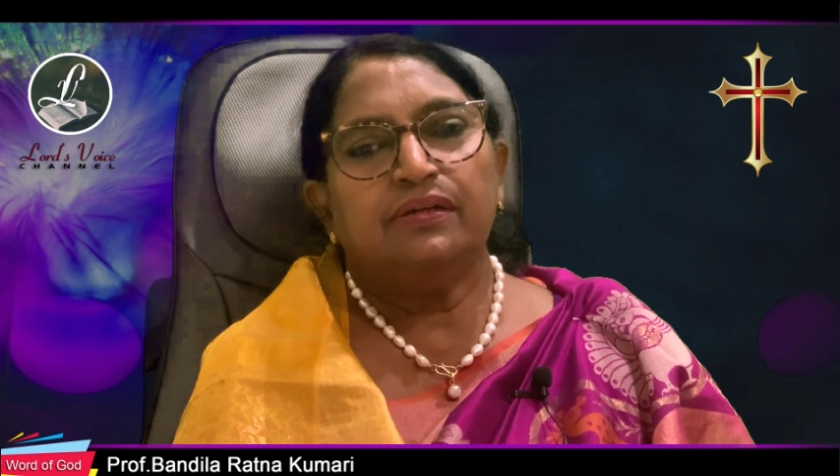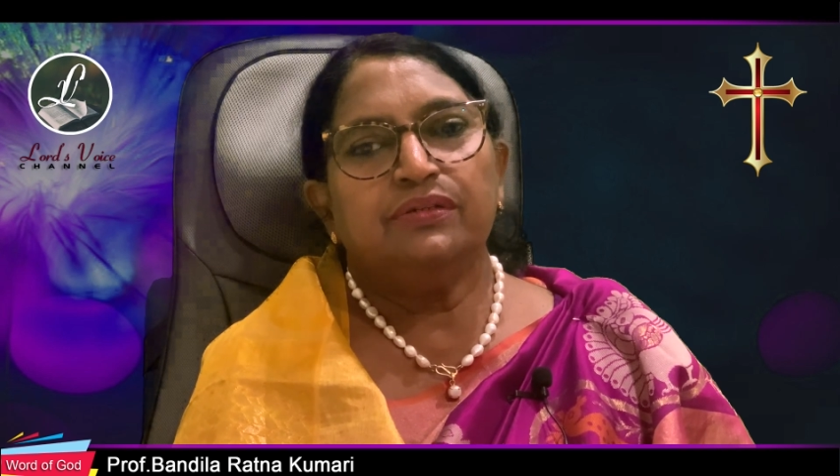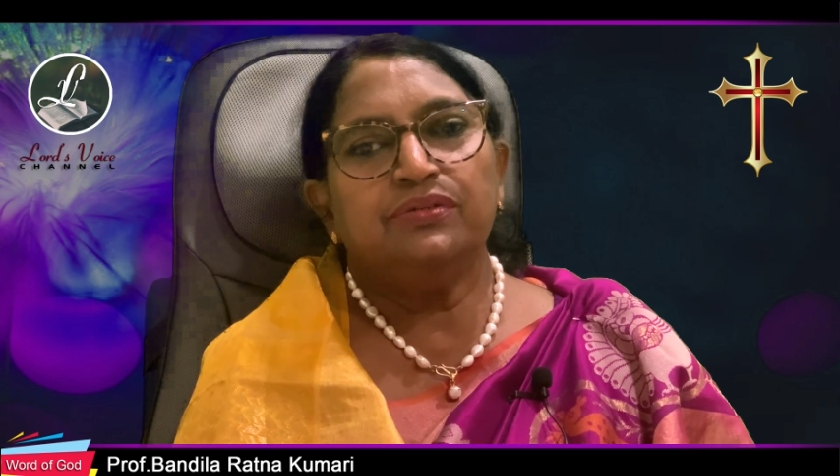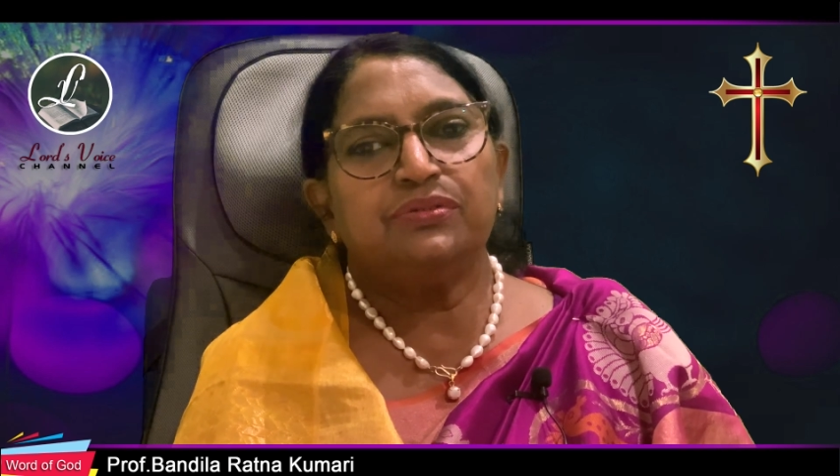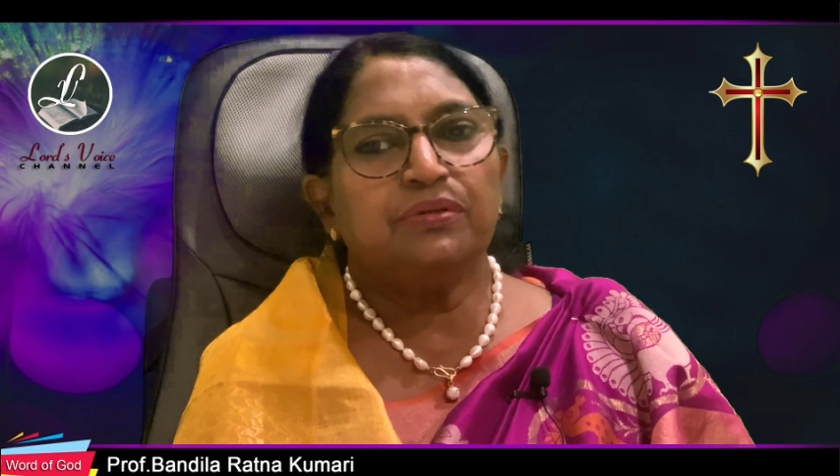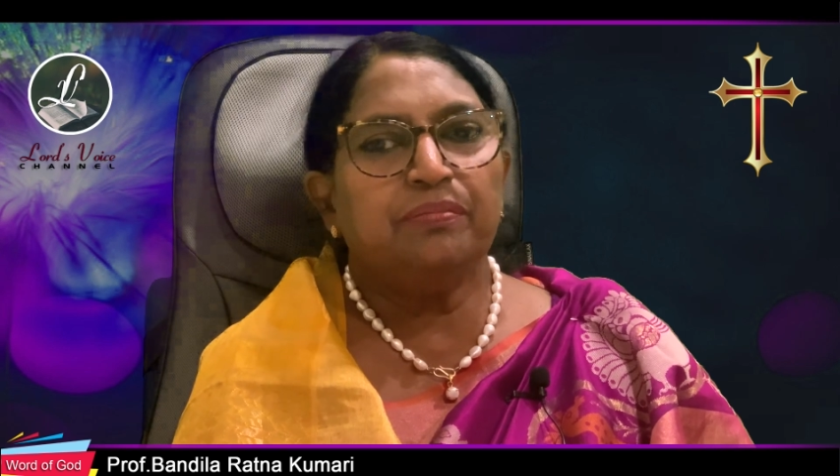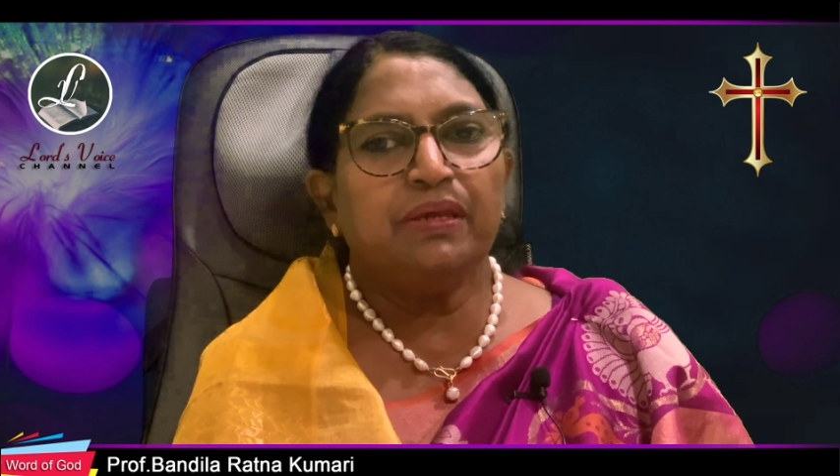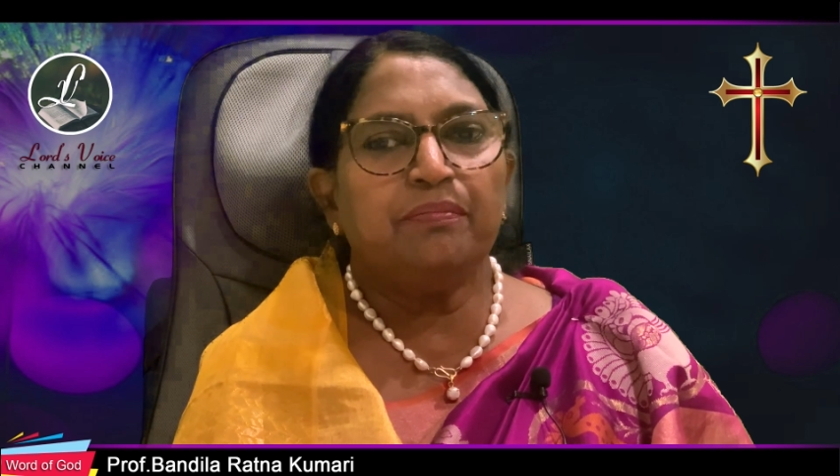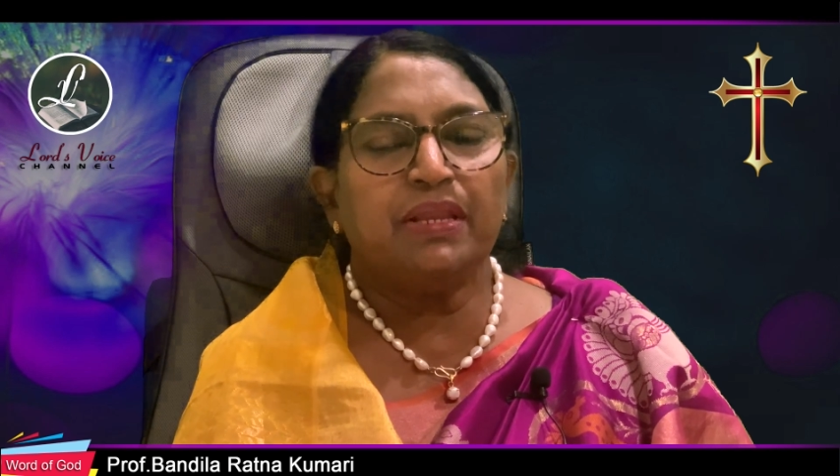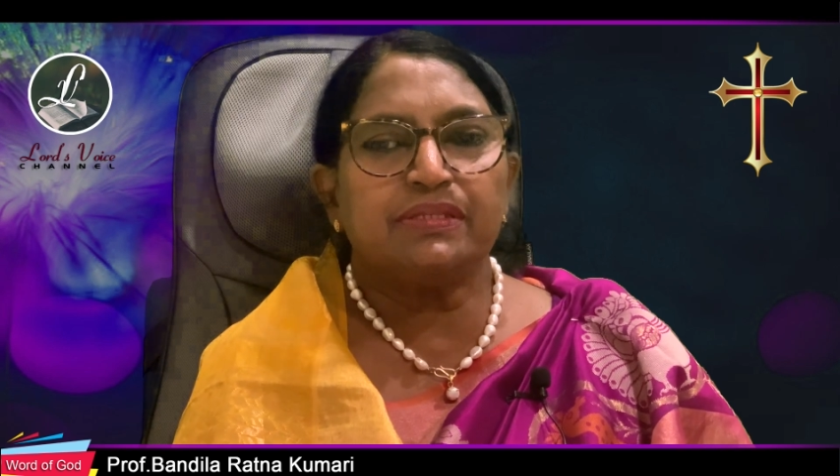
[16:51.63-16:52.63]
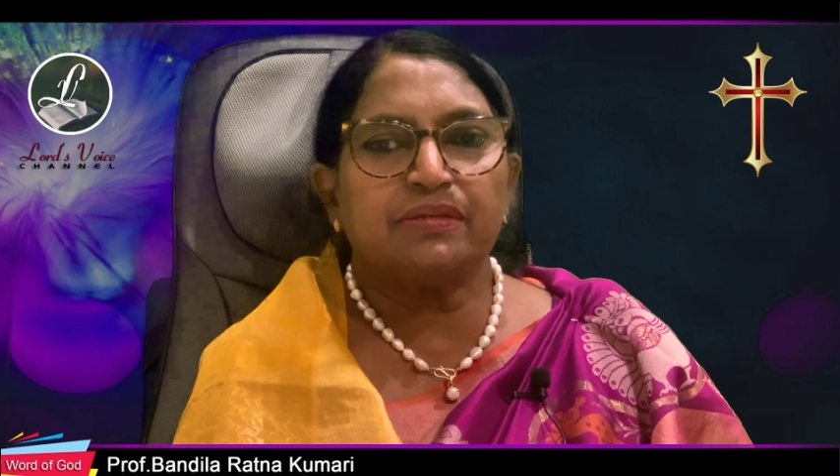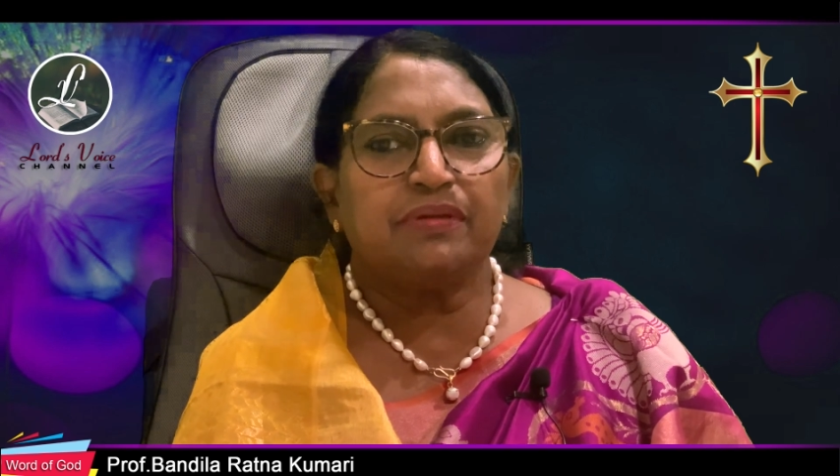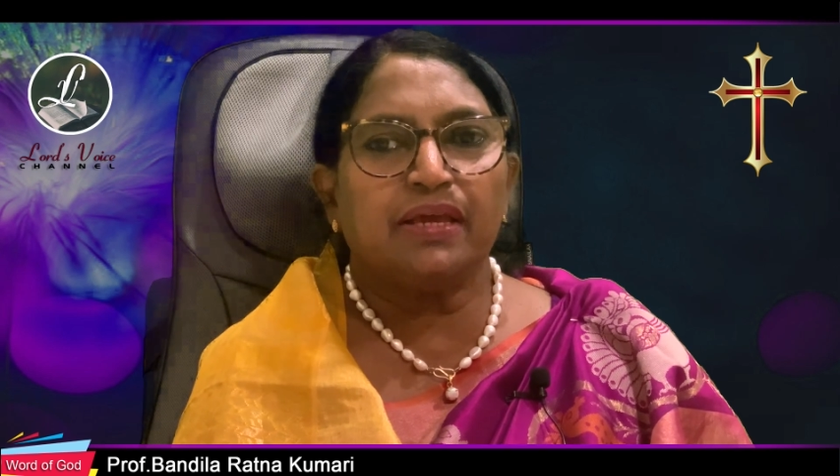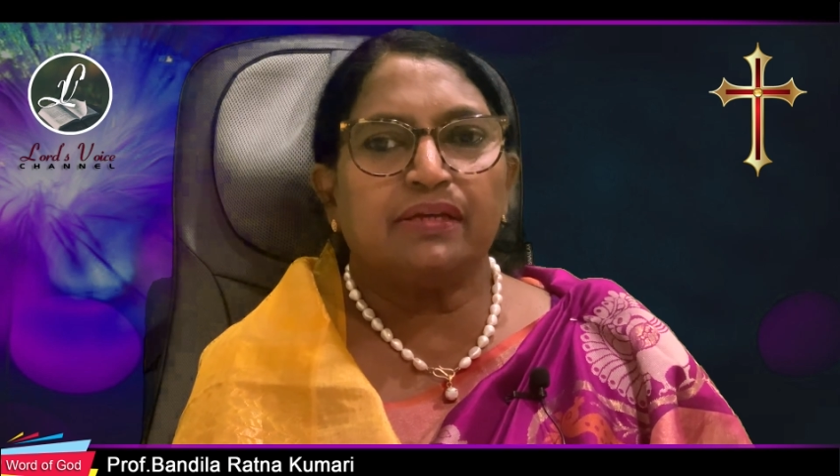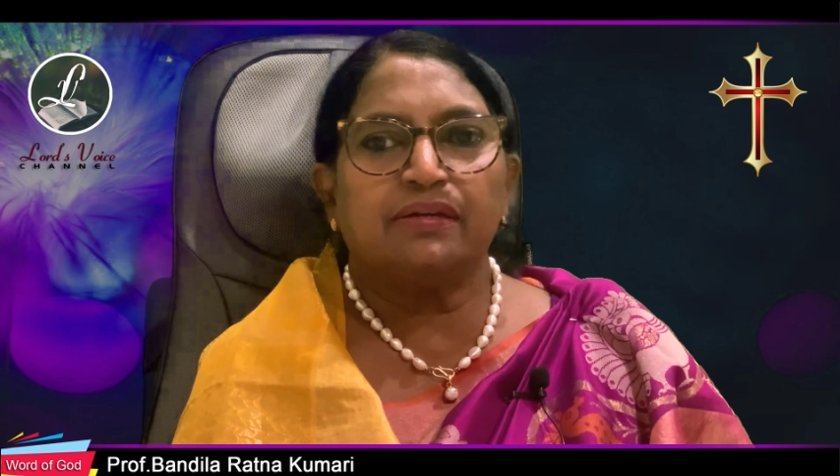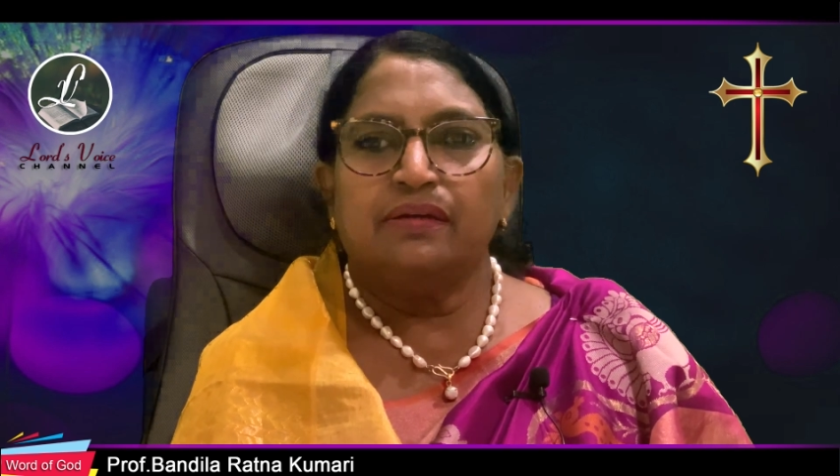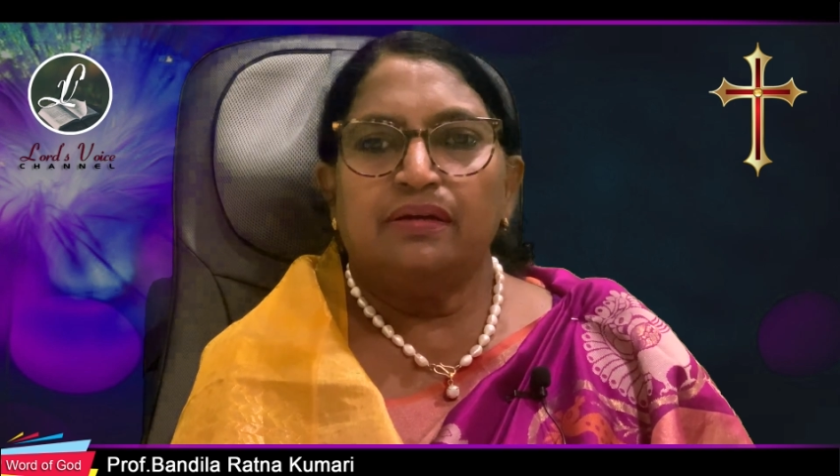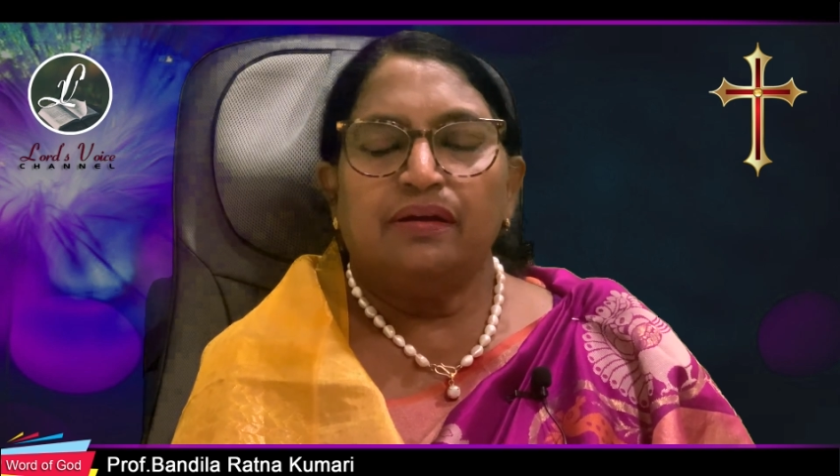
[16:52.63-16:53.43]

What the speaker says: you should be blessed like